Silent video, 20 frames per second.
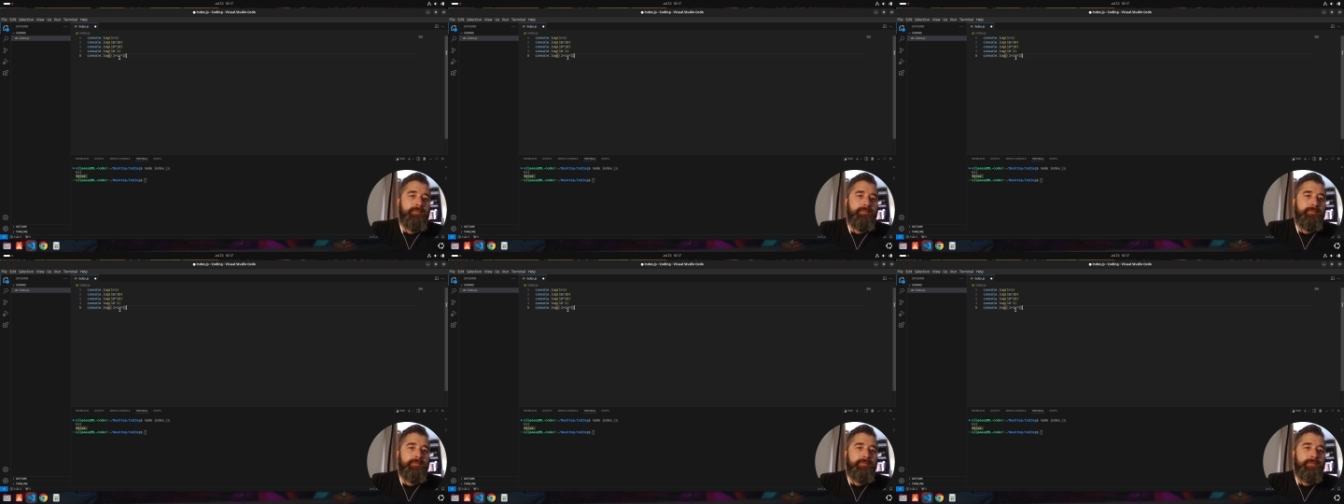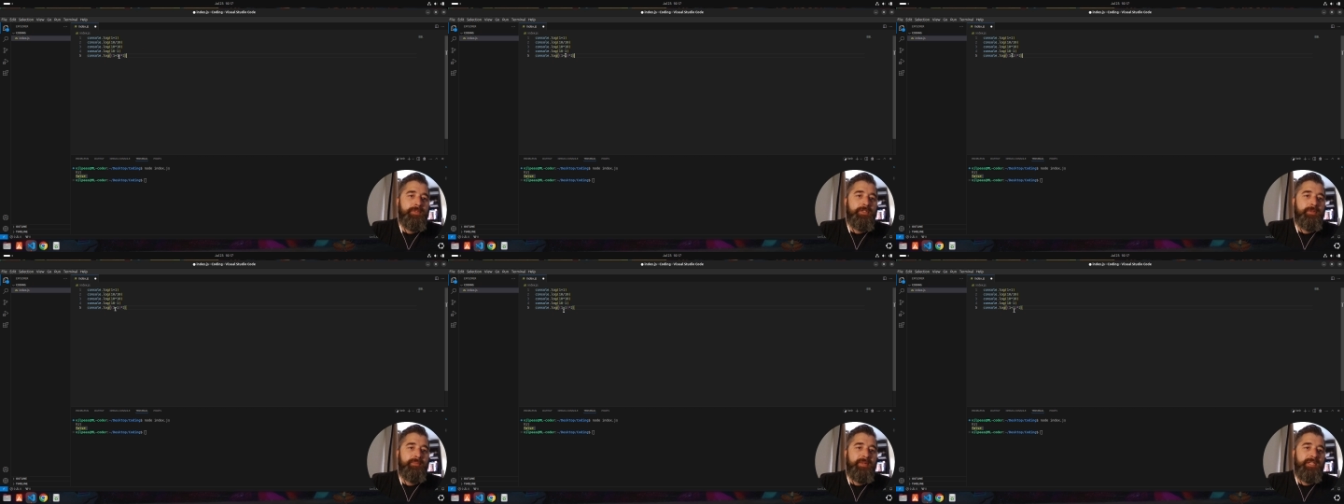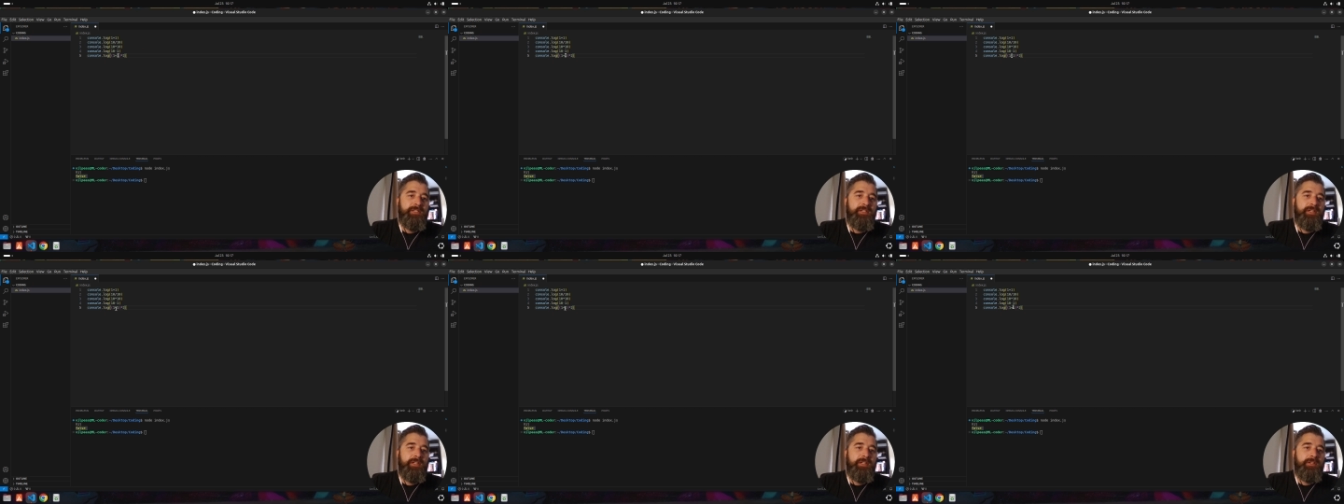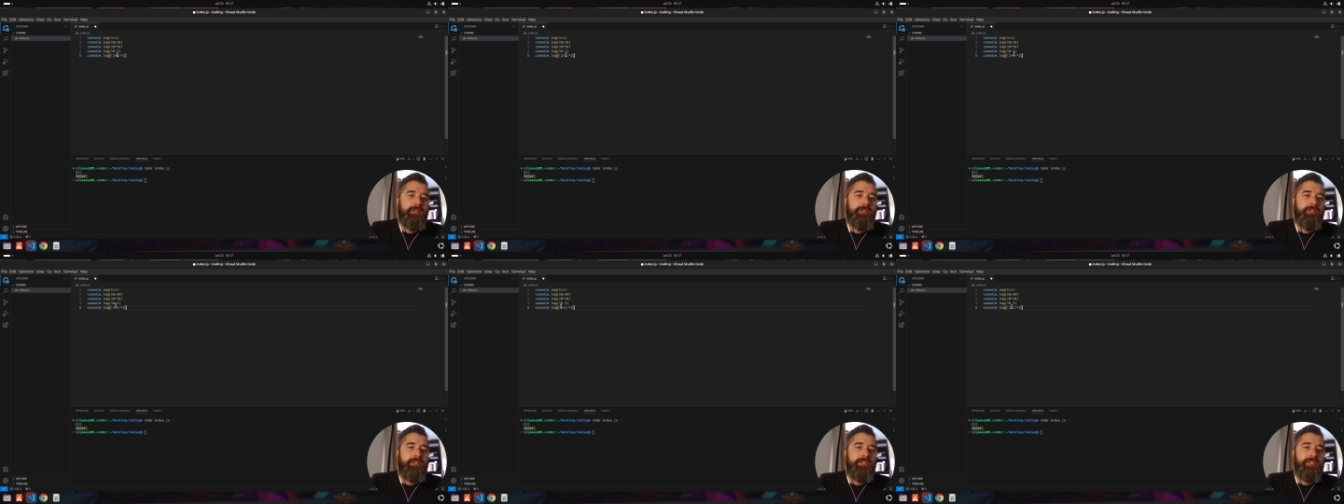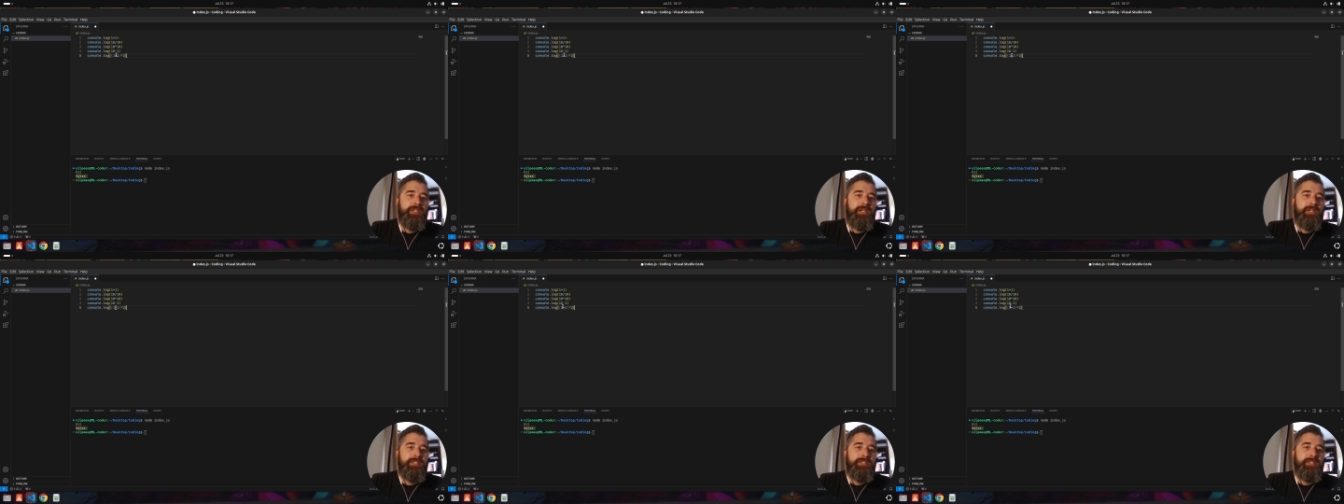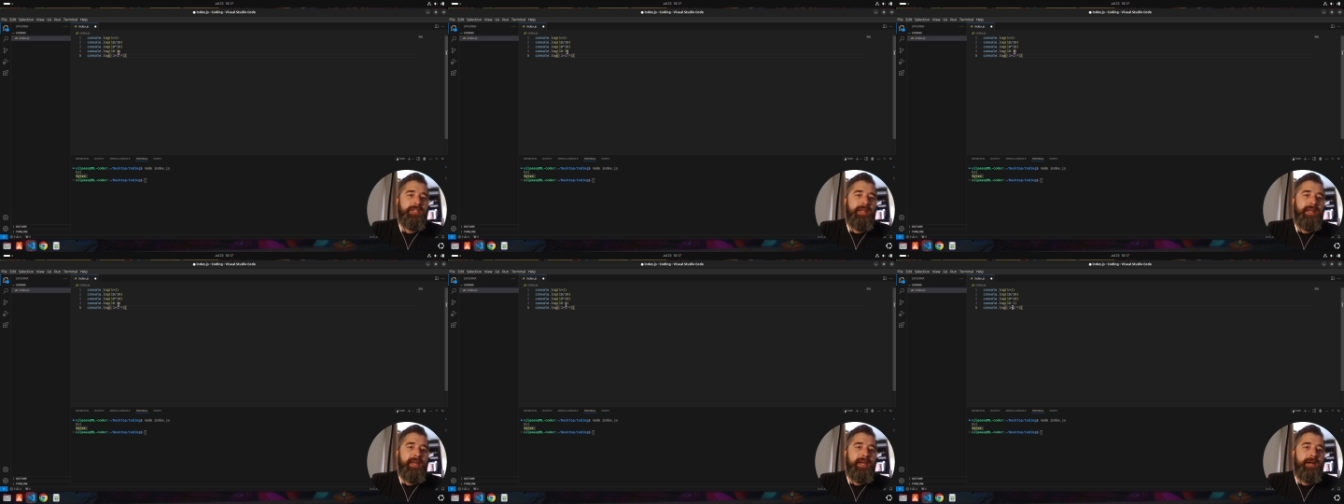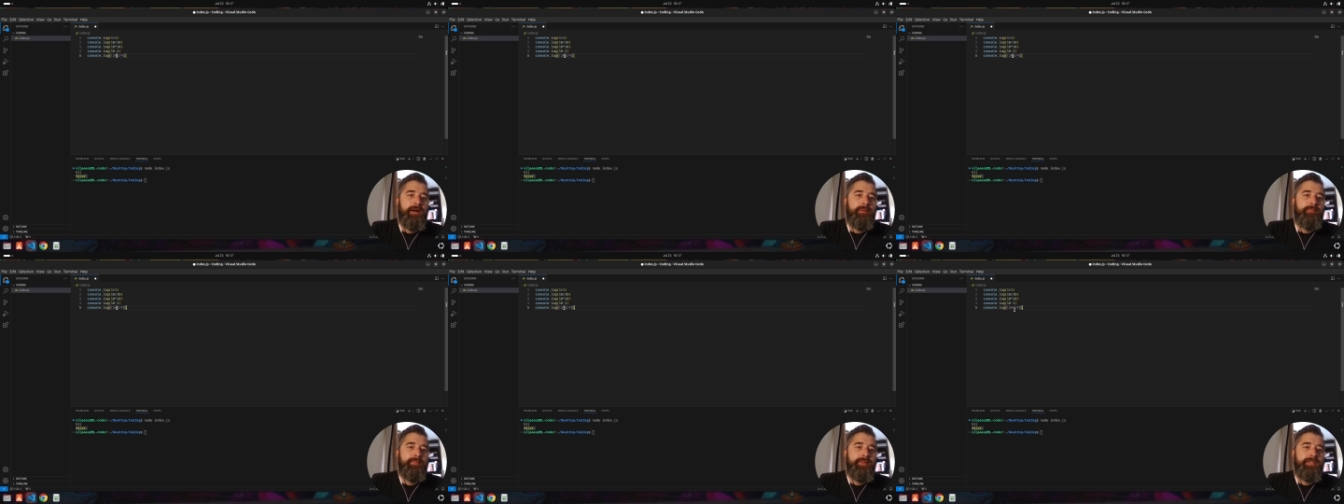So basically you could just isolate
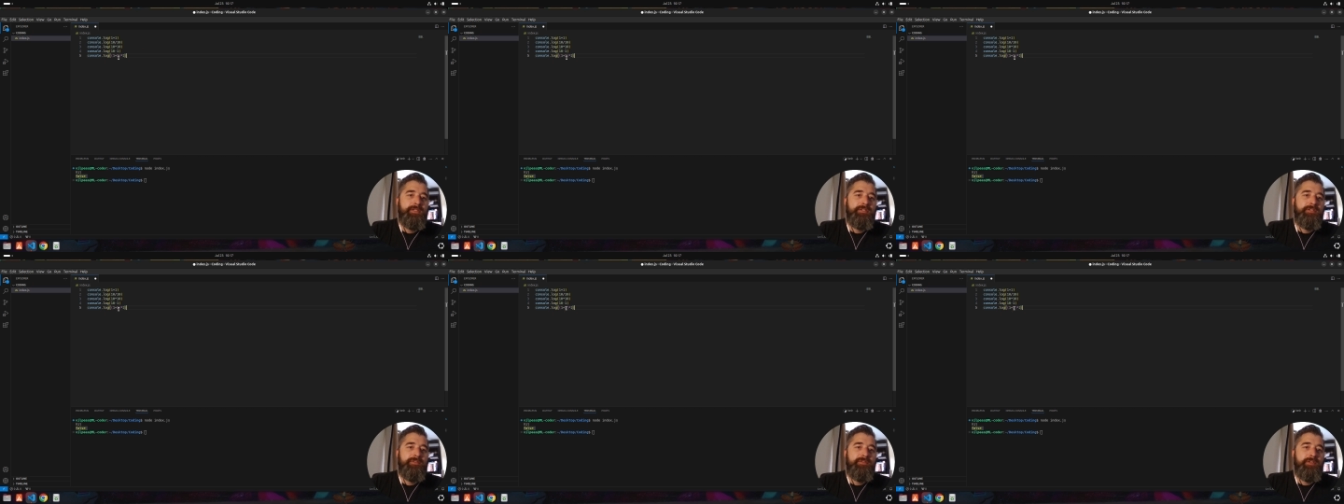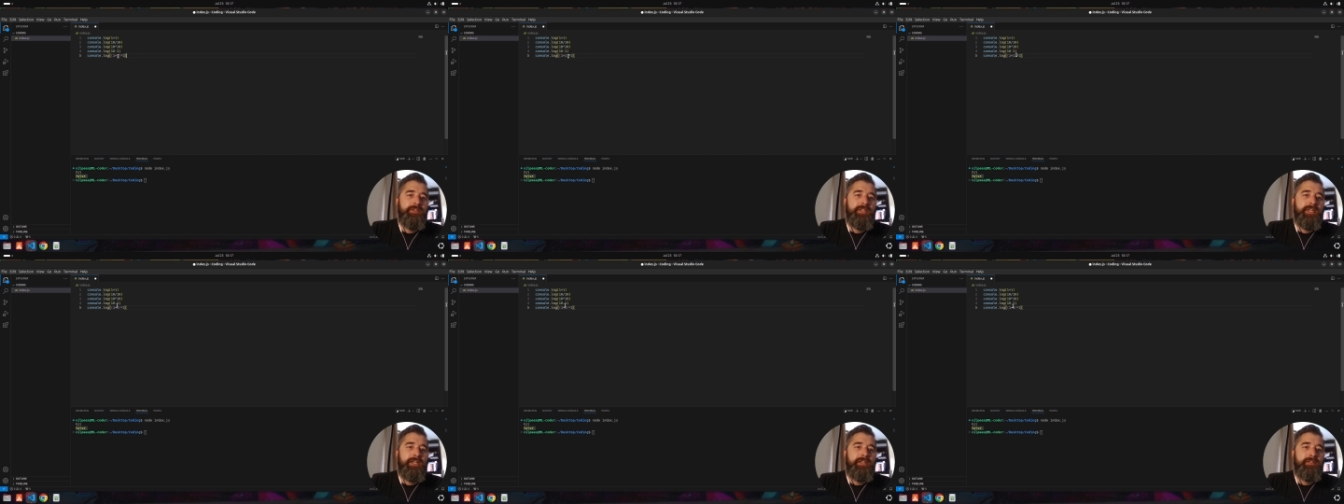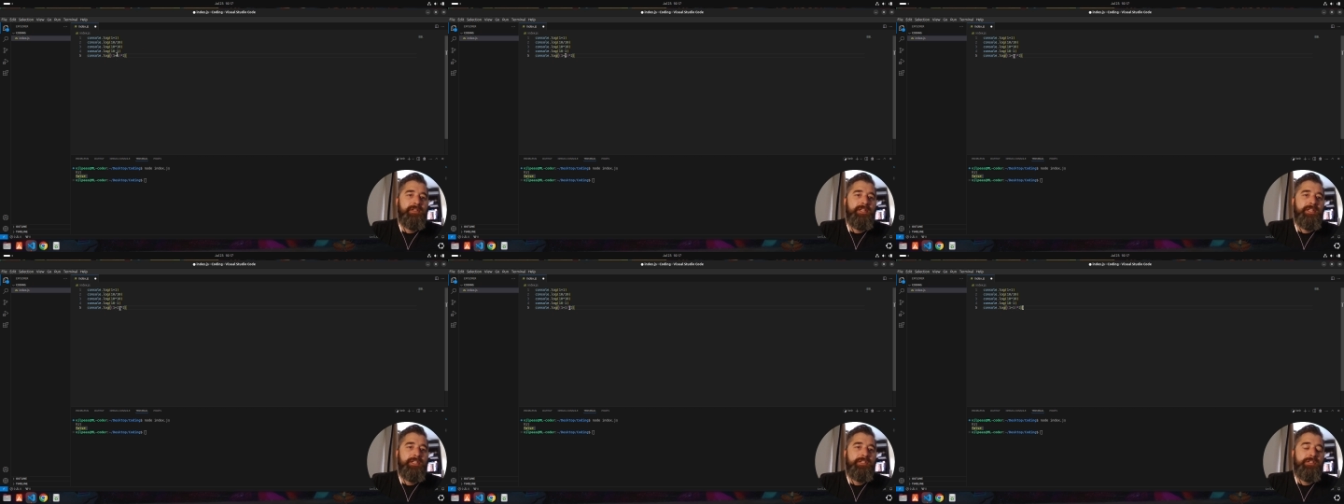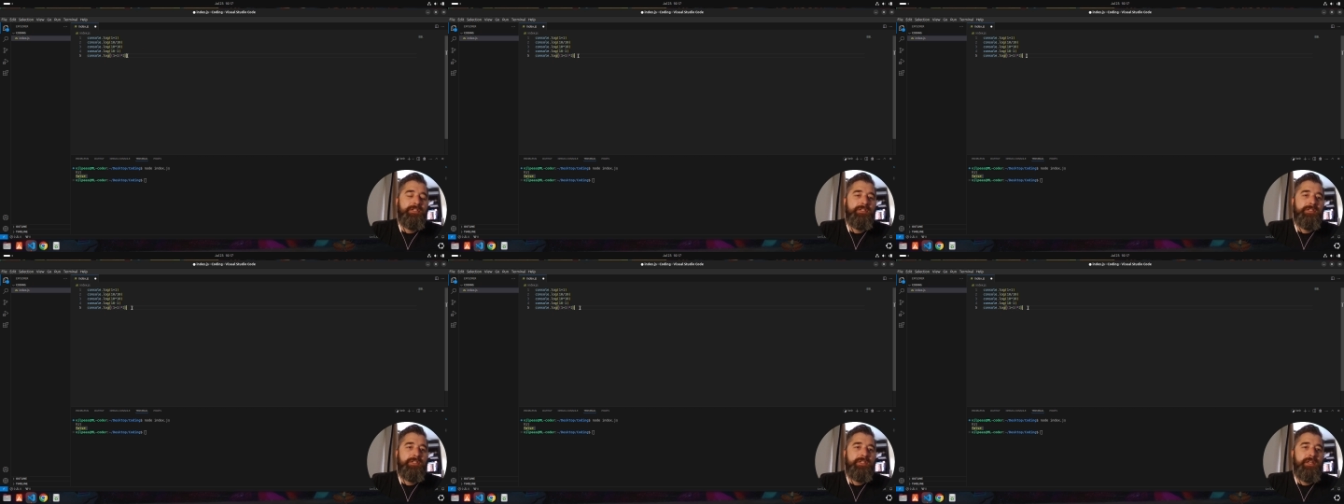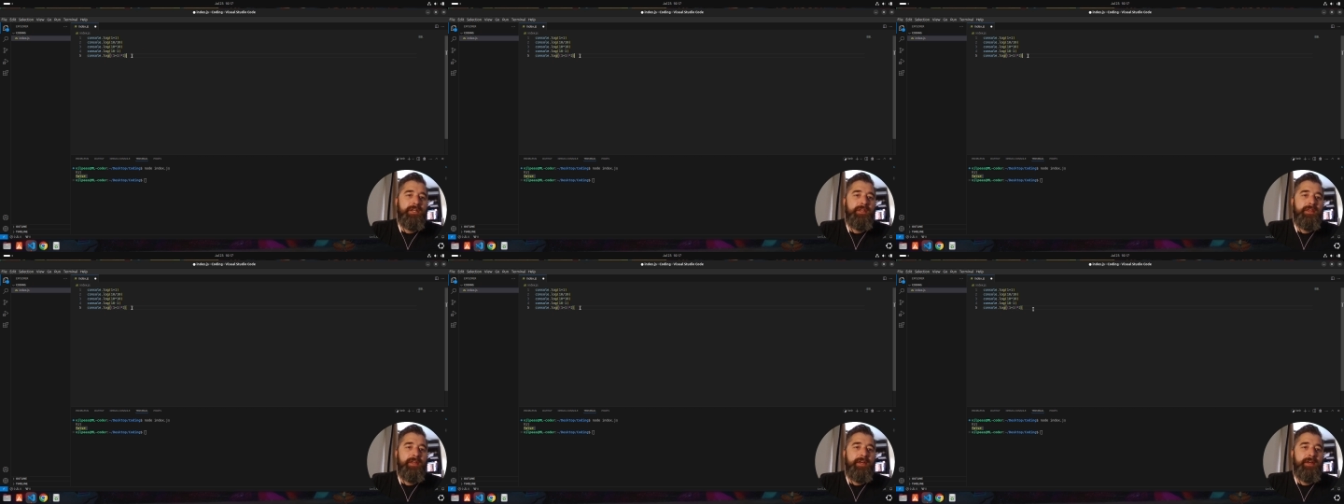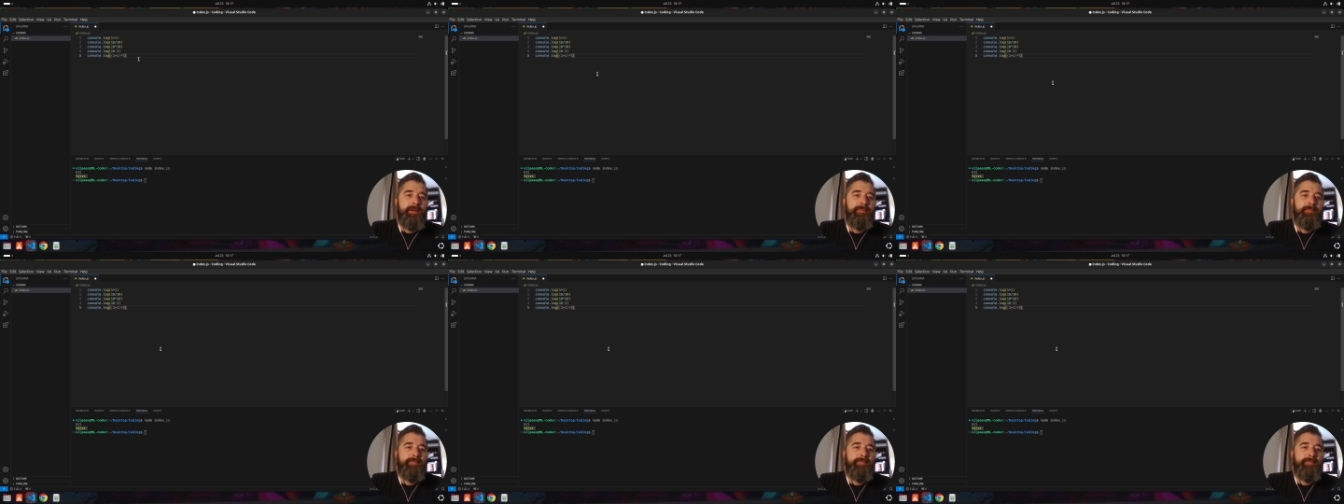out bits of your calculations like that.